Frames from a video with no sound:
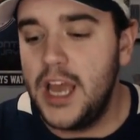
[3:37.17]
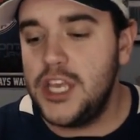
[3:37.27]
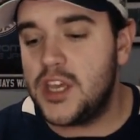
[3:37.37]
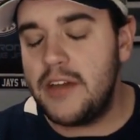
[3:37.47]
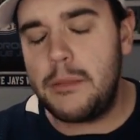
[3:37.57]

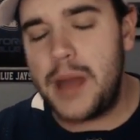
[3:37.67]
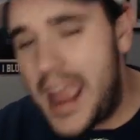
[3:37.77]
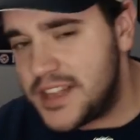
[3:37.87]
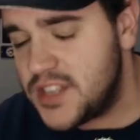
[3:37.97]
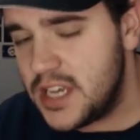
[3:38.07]
You give up
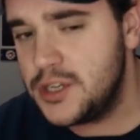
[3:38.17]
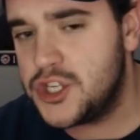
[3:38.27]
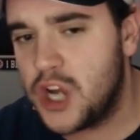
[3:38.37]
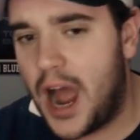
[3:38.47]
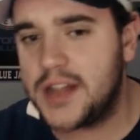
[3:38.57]
eighteen
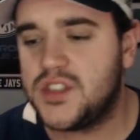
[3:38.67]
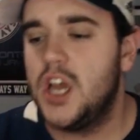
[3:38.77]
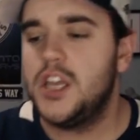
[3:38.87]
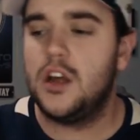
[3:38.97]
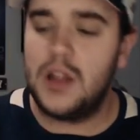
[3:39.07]
shots.
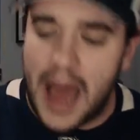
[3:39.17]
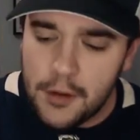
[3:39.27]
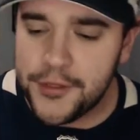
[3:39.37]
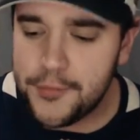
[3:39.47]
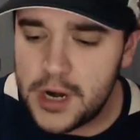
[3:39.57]
You allow
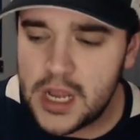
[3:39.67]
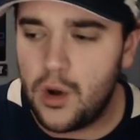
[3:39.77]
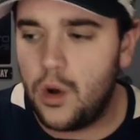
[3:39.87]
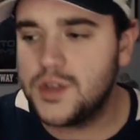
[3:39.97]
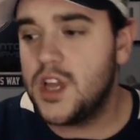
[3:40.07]
three
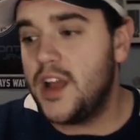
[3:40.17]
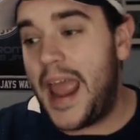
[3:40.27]
goals.